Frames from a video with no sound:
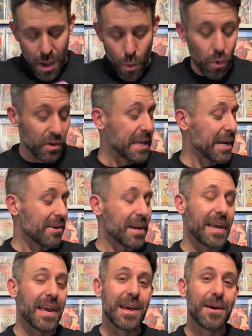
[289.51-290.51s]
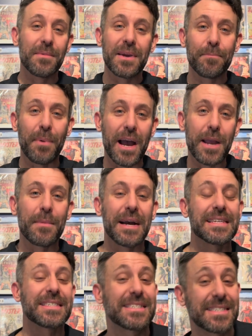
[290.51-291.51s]
Well, here I am buying my
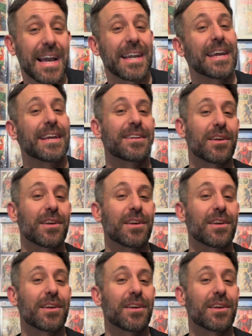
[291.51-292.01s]
second